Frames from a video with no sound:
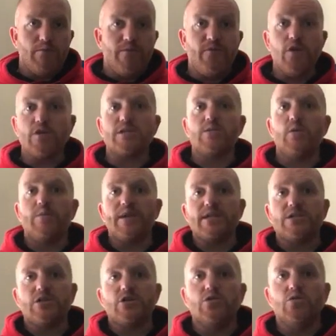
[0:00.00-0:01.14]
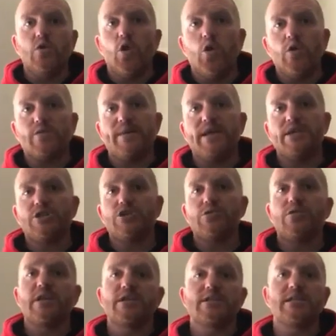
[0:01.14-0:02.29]
first thing will be to always make sure
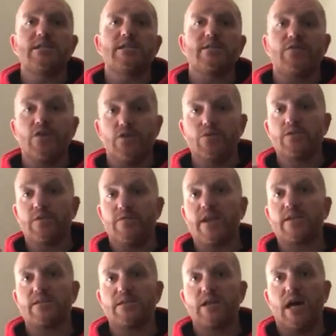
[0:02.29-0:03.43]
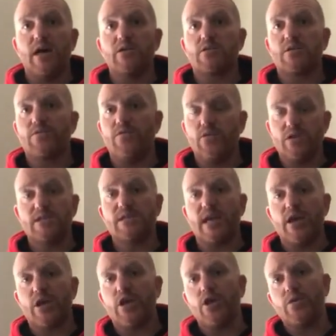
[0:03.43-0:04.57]
the adhesive used to fix the tiles is fully
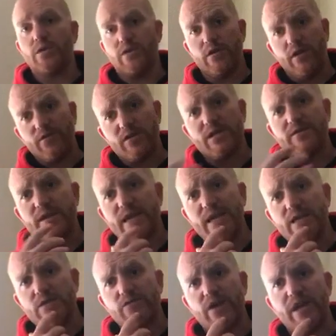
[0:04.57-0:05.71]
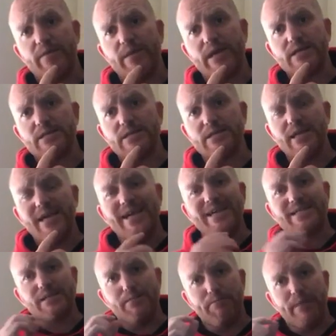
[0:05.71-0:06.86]
set or cured, and obviously in the case of ready mixes,
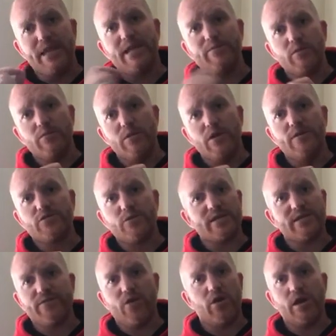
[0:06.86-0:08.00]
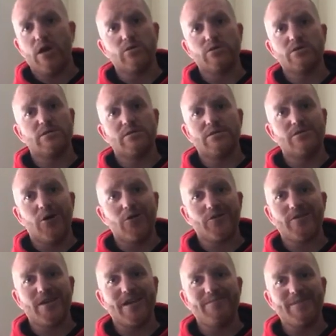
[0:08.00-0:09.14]
it's a minimum of 24 hours, not the
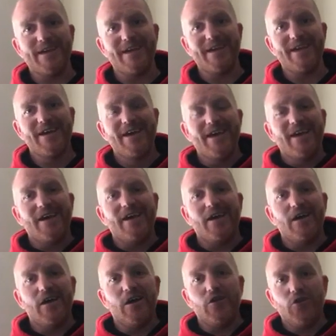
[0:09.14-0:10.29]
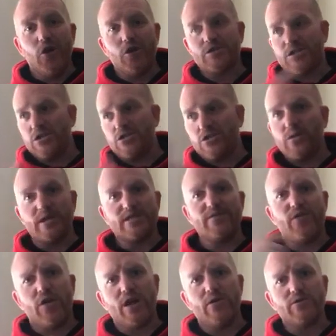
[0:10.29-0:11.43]
same day, and not
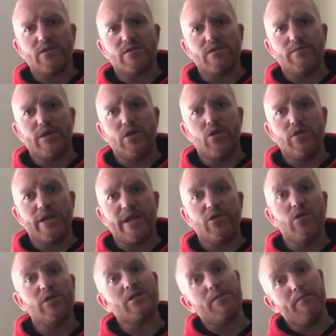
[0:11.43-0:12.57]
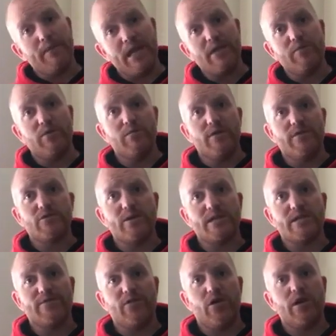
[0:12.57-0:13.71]
24 hours is the be all and end all. It's a minimum of
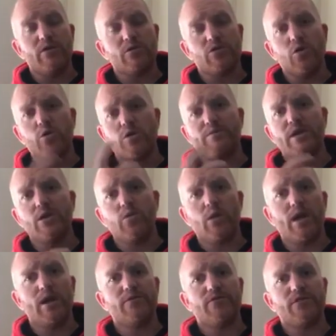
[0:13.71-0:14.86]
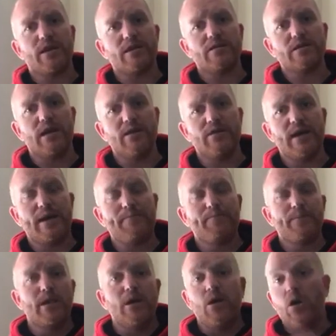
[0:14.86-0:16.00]
24 hours, so always be aware of things like that.
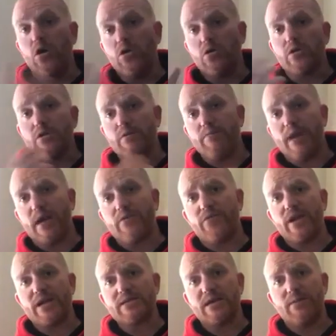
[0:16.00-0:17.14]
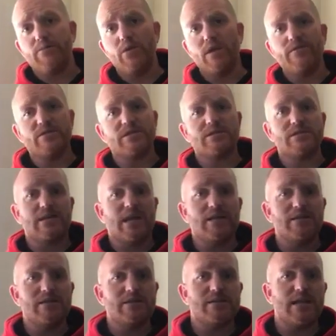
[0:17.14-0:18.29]
Or look at the bag, for example. If it's a
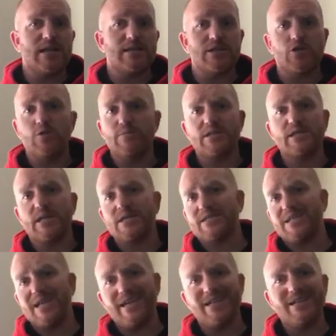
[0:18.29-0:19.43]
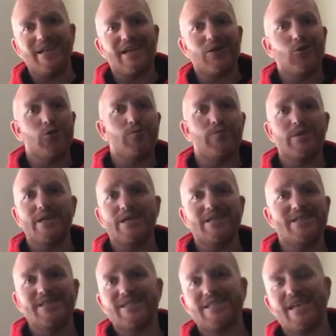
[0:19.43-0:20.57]
standard set, it could be 16, it could
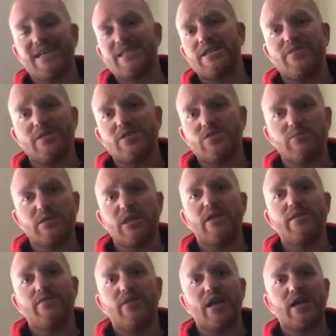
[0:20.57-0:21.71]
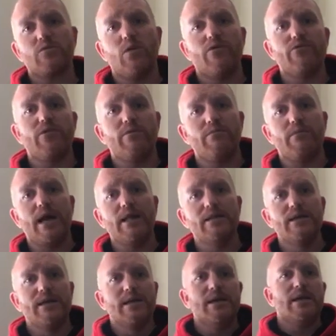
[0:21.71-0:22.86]
be 6 if it's something like the Flex 1 from
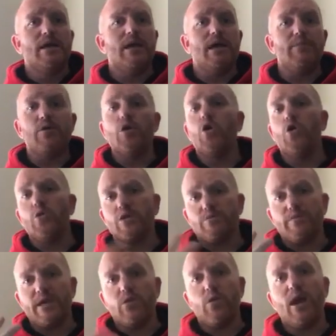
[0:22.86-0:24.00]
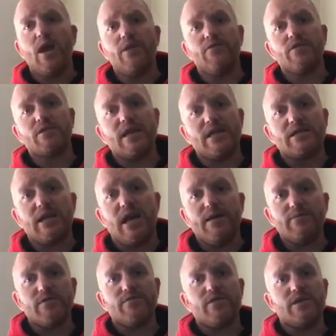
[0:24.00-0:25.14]
BAL, but always be aware of the set
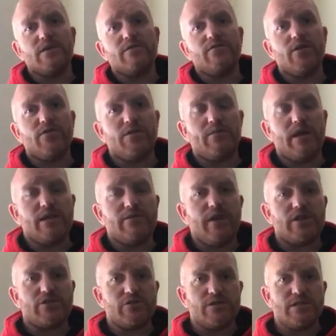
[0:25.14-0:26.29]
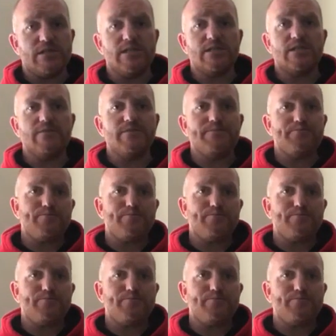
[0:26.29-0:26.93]
times of the manufacturer's adhesive.